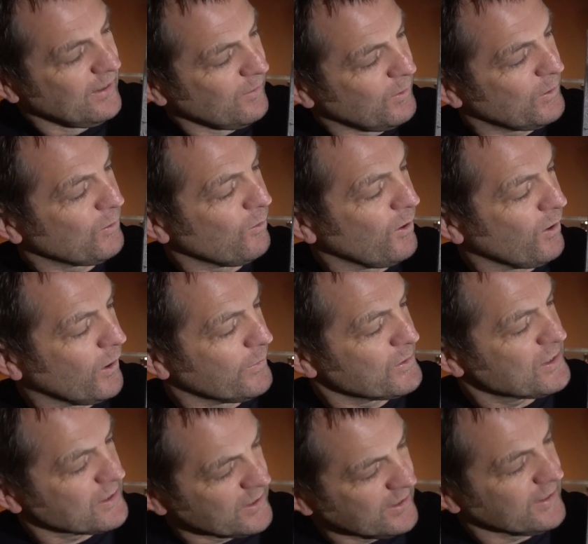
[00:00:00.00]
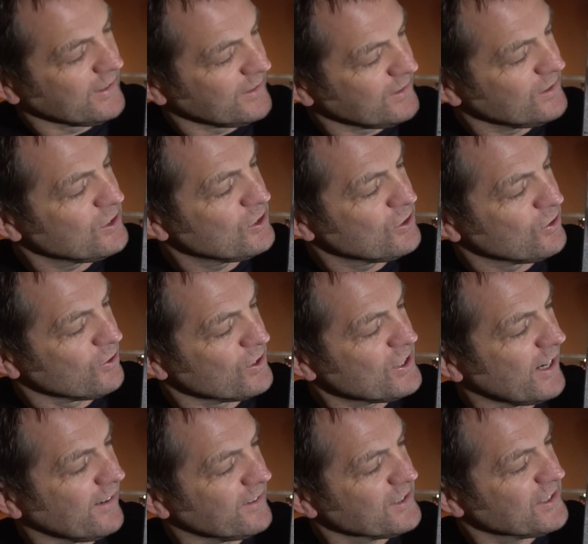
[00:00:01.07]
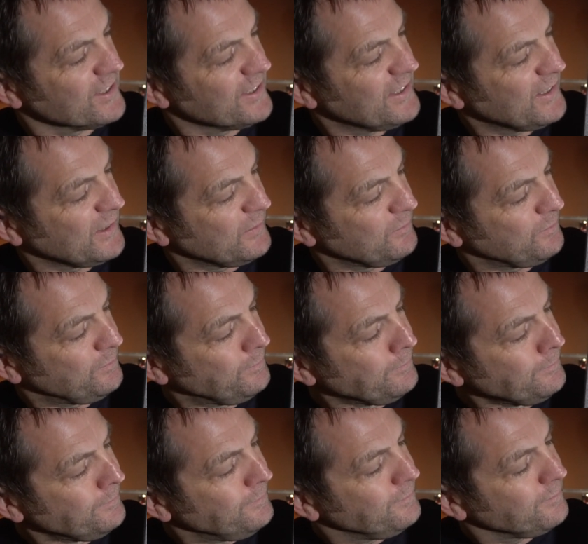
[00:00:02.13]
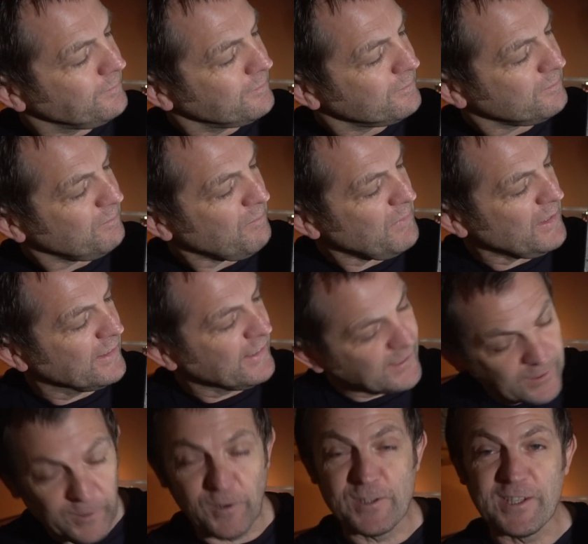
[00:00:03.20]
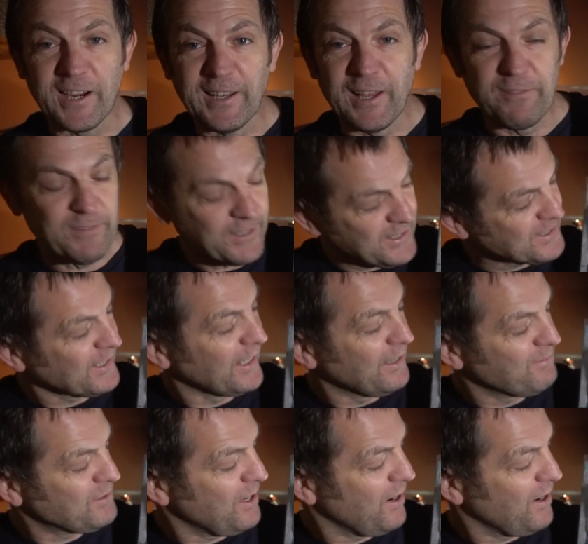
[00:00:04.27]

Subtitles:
with Roy Orbison and George Harrison, and then, of course, I loved it because I loved